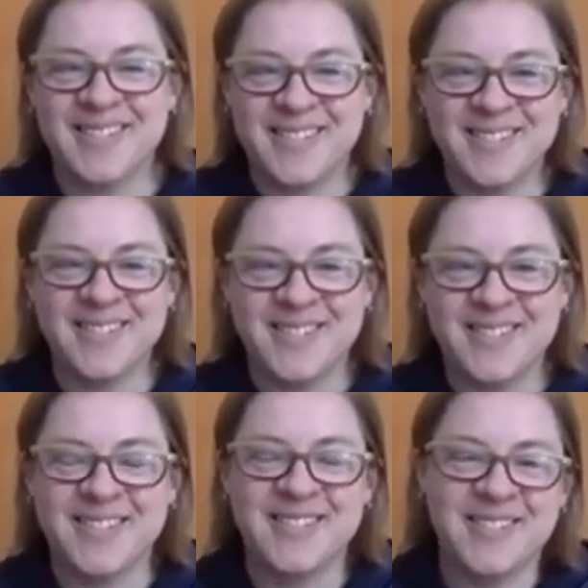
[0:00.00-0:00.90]

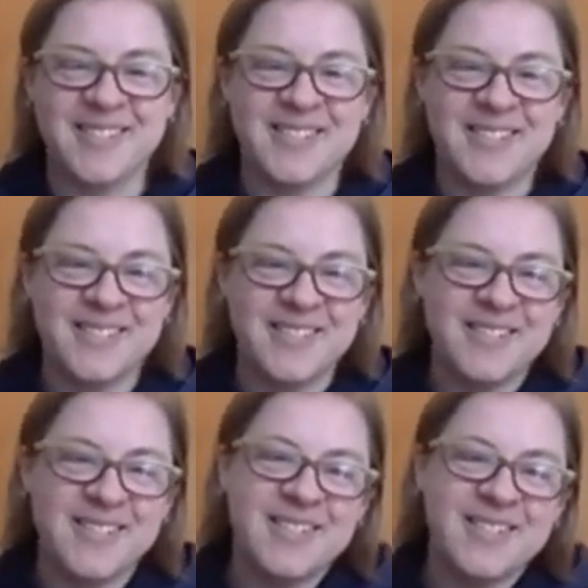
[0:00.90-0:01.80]

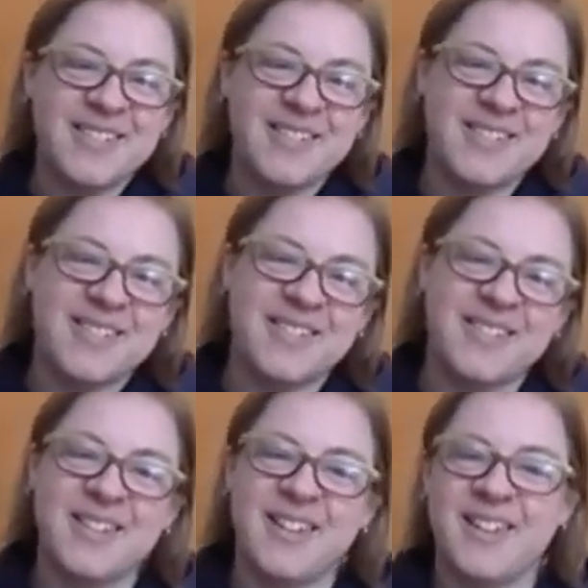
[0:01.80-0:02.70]

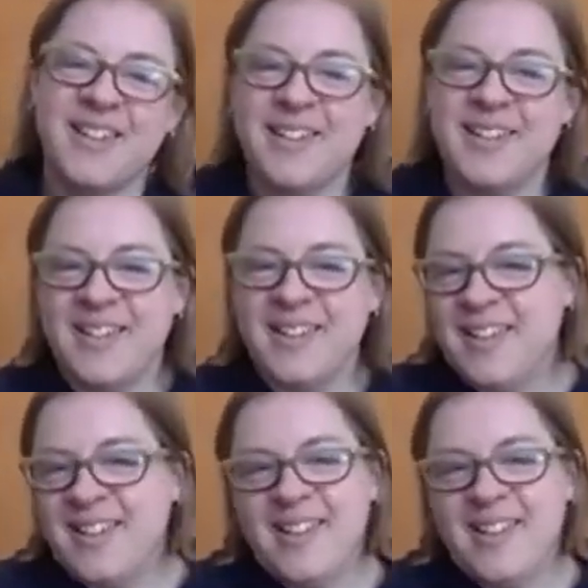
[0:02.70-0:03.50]
The person shown says nothing.